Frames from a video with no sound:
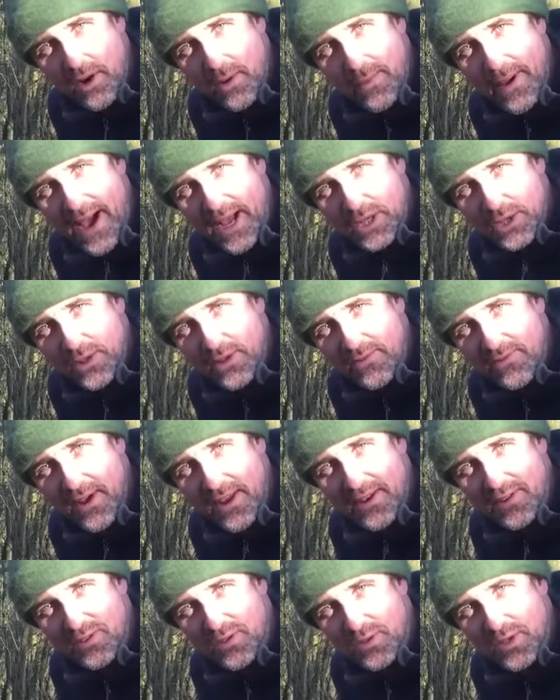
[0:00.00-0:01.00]
little patch on the
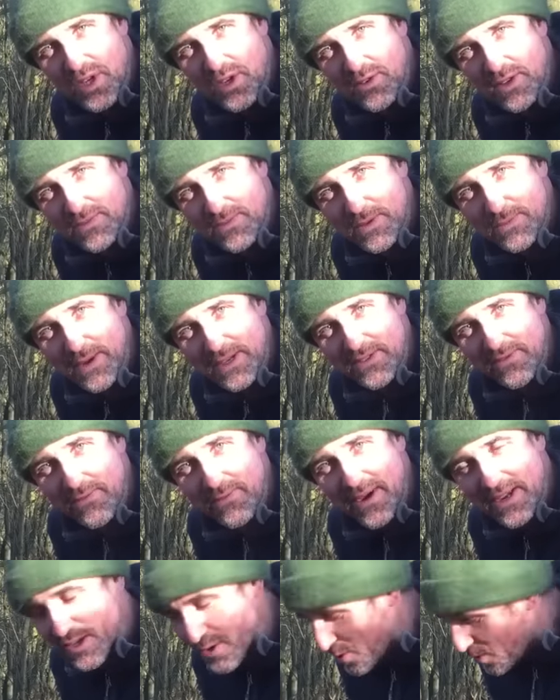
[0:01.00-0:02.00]
front. This was a Christmas present
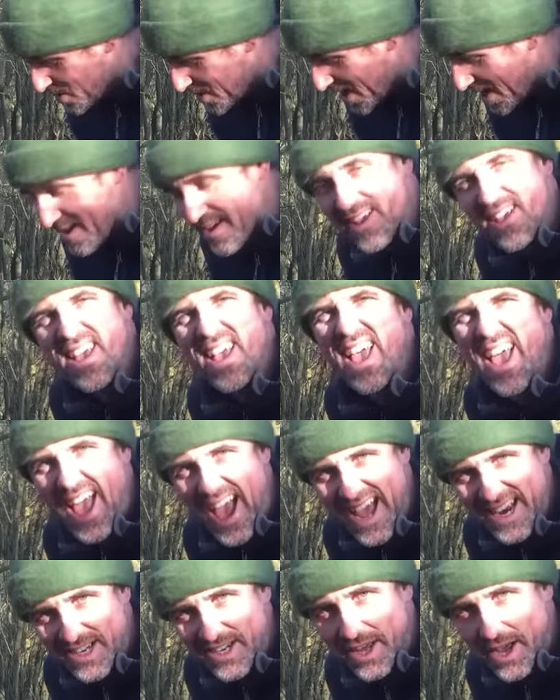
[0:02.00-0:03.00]
for my daughter.
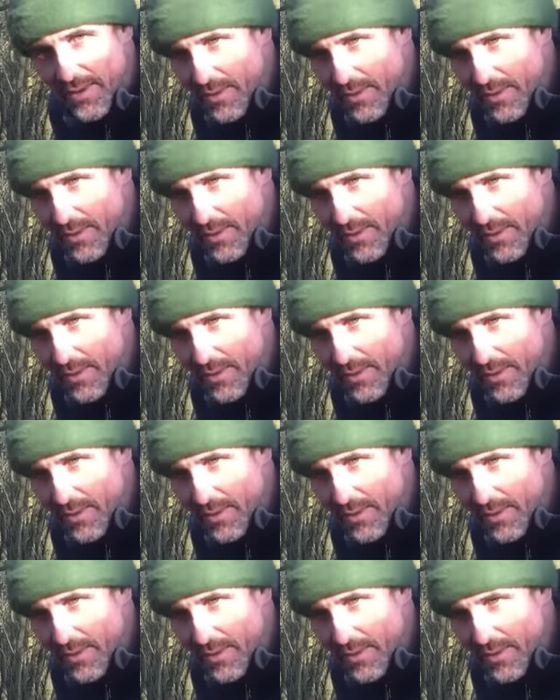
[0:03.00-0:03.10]
It had to